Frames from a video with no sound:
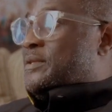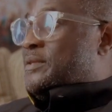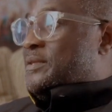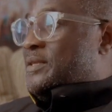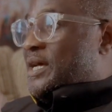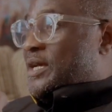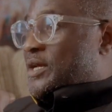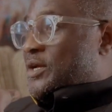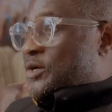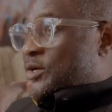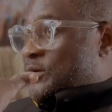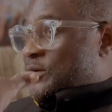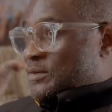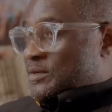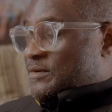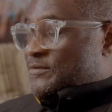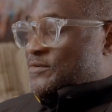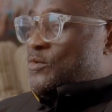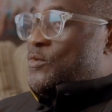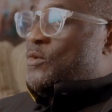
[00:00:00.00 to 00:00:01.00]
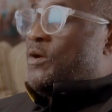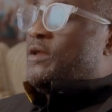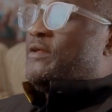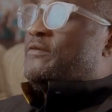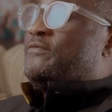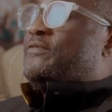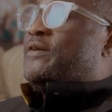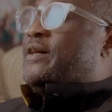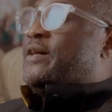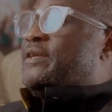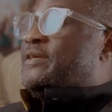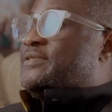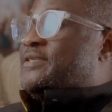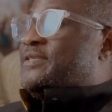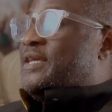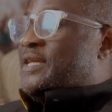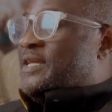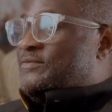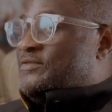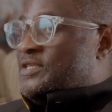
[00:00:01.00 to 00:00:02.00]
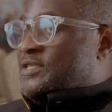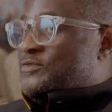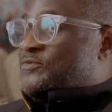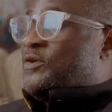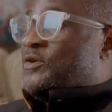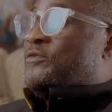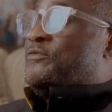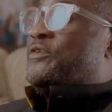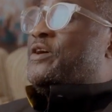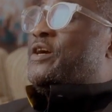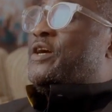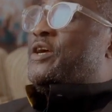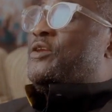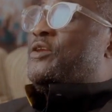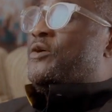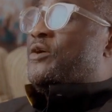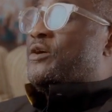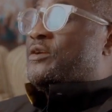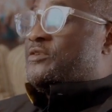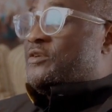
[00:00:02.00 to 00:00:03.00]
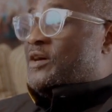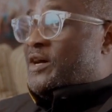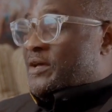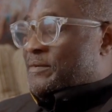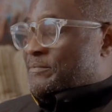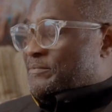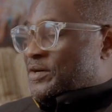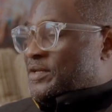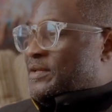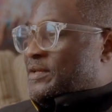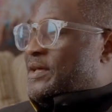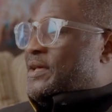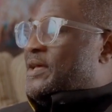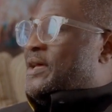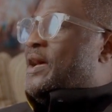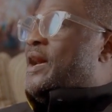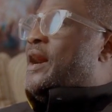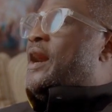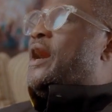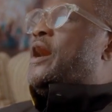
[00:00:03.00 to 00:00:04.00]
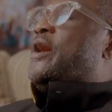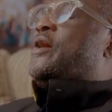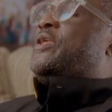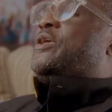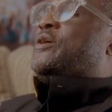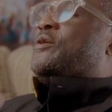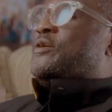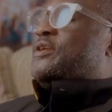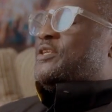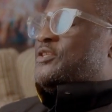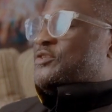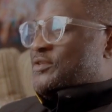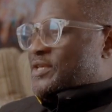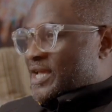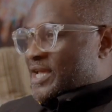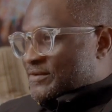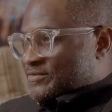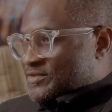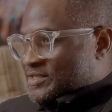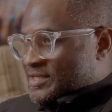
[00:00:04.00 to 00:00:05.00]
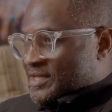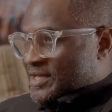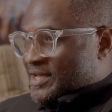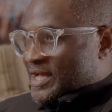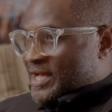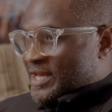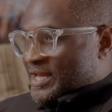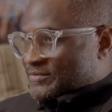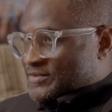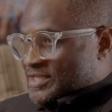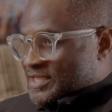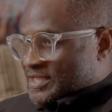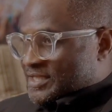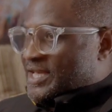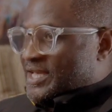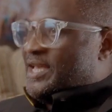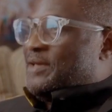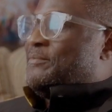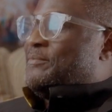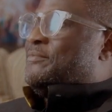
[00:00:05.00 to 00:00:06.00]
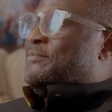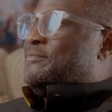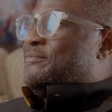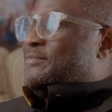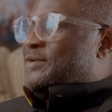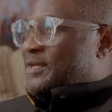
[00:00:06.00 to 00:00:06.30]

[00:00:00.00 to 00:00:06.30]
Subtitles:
that could have qualified as NFTs for a very long time, but I only got into the NFT game